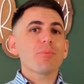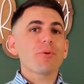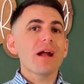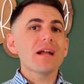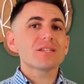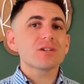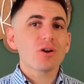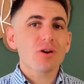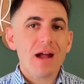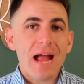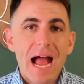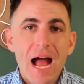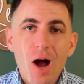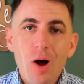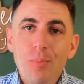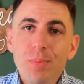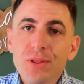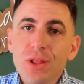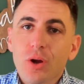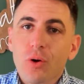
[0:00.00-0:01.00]
rates are
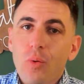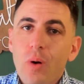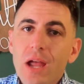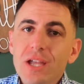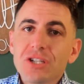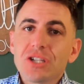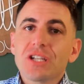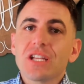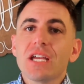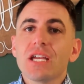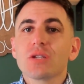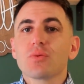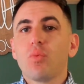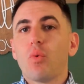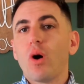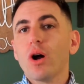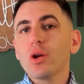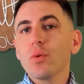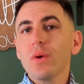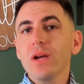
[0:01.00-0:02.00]
out, but the question is,
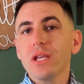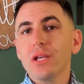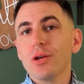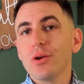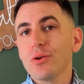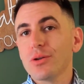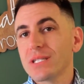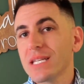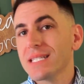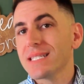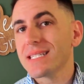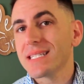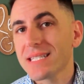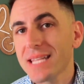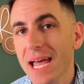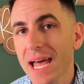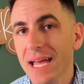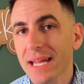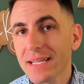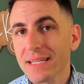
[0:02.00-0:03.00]
what do we use
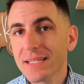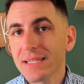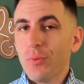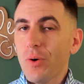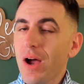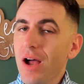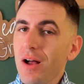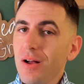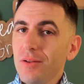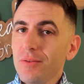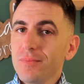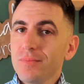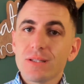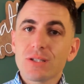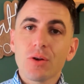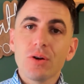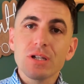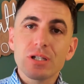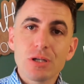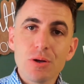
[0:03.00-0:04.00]
instead? Well,
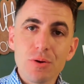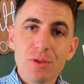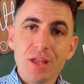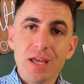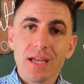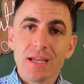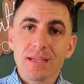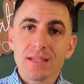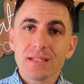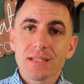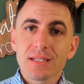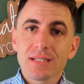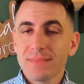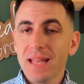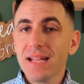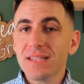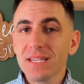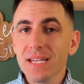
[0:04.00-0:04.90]
it's only two things. That's